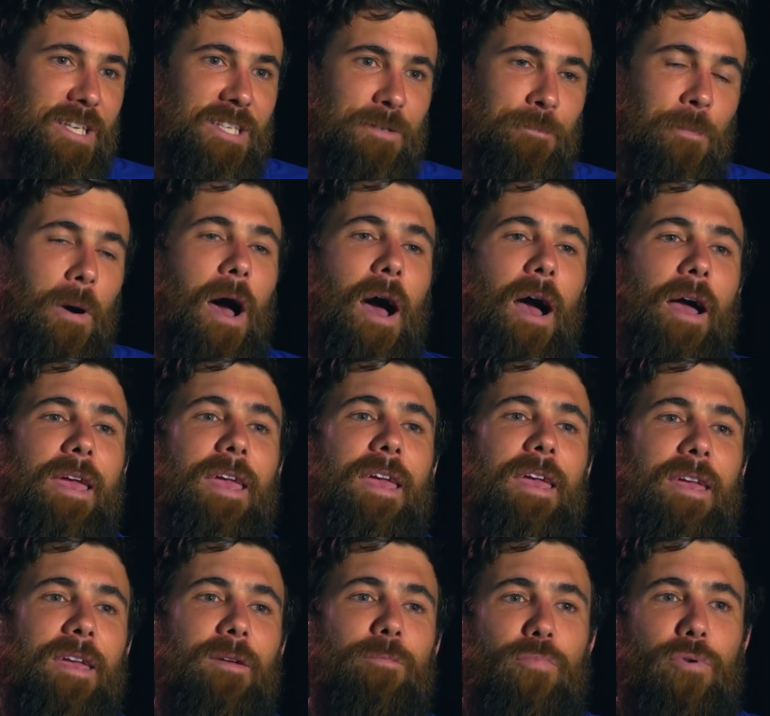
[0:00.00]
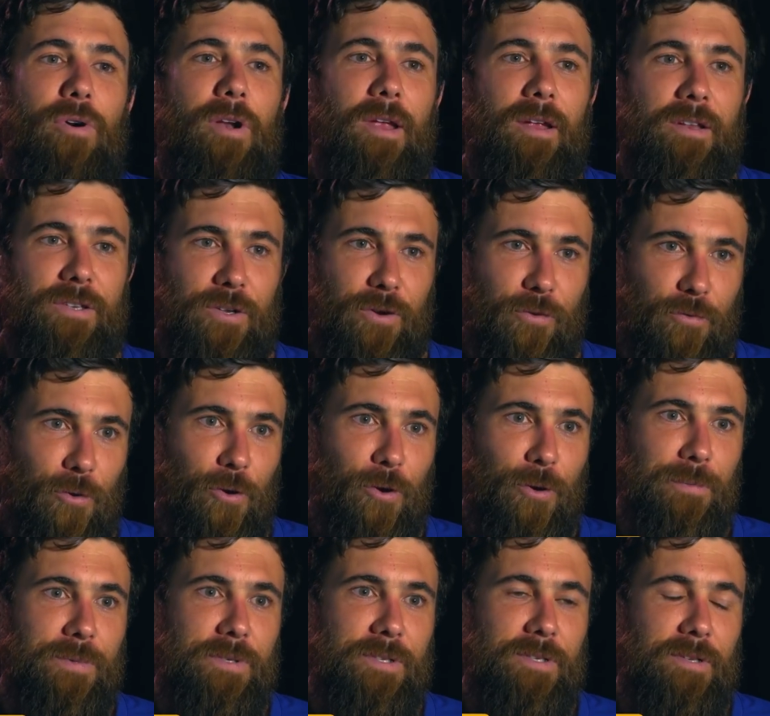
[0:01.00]
spark he can bring to
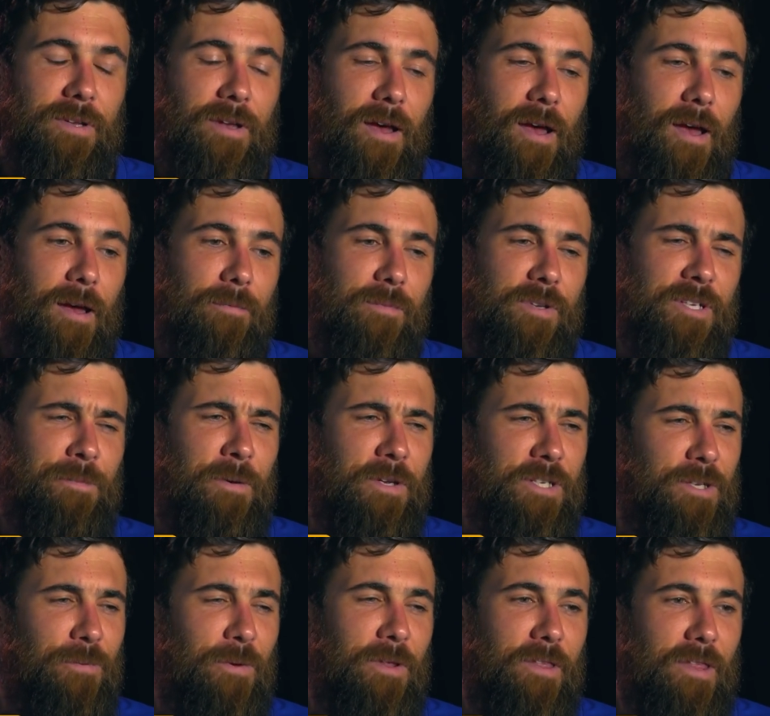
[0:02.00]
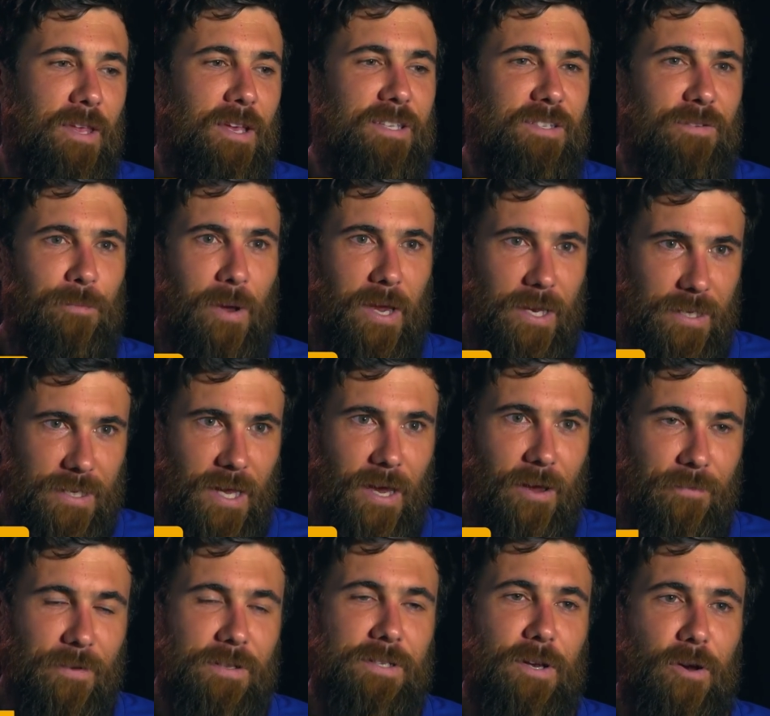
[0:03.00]
groups, um, especially when things have been
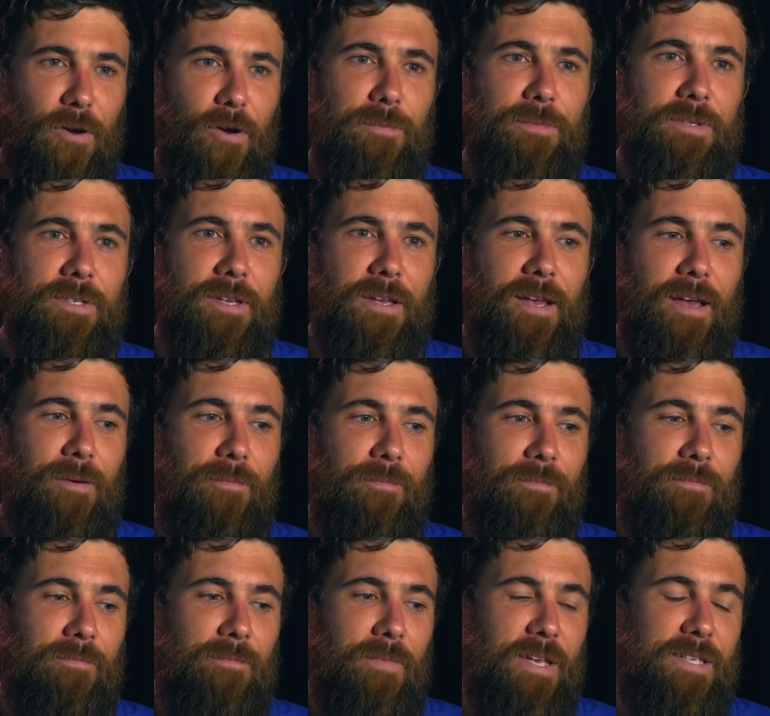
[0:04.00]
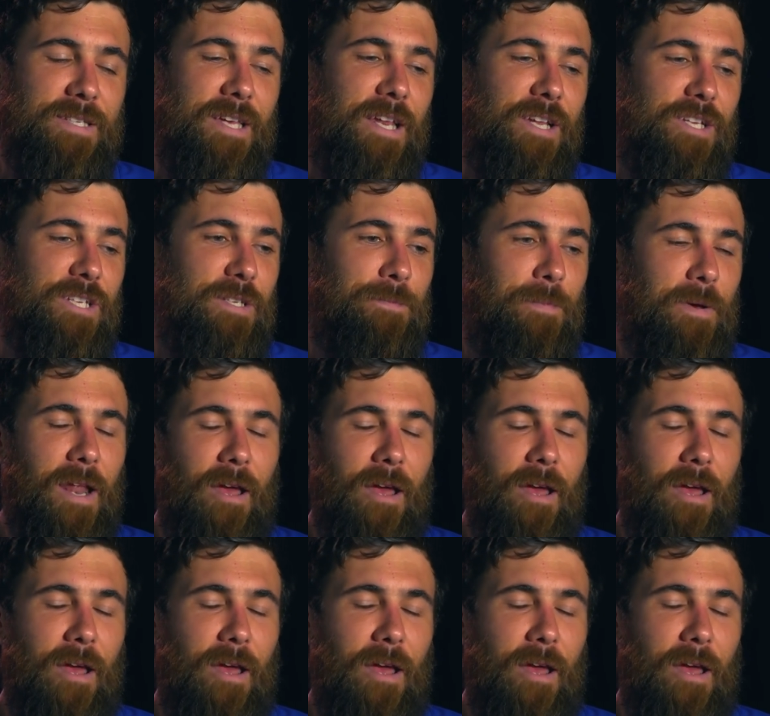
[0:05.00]
tough at times. Um, his energy has been